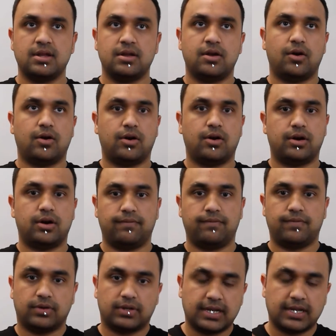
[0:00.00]
or if
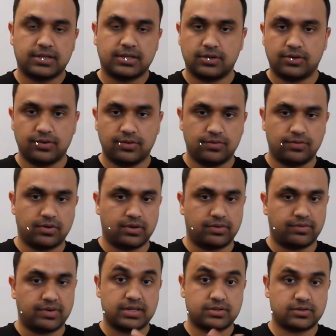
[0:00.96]
you have things to do or
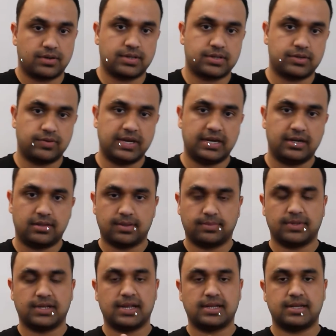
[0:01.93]
restaurants to eat,
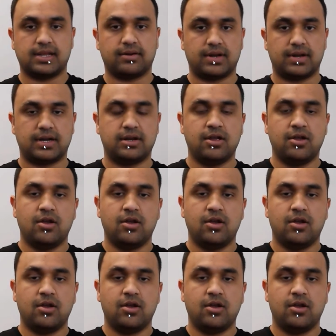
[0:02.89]
something like that, right?